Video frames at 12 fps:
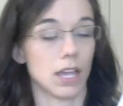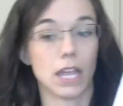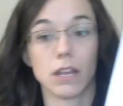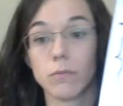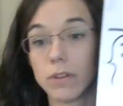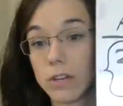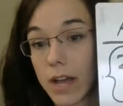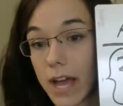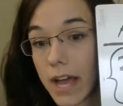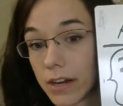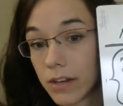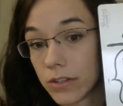And when you
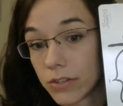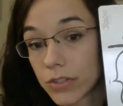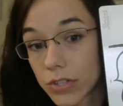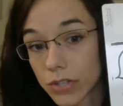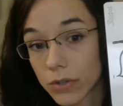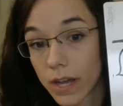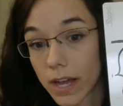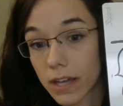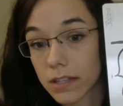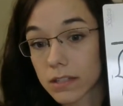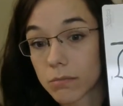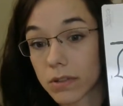add
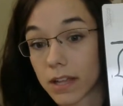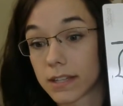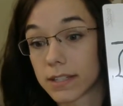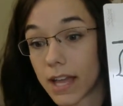2x plus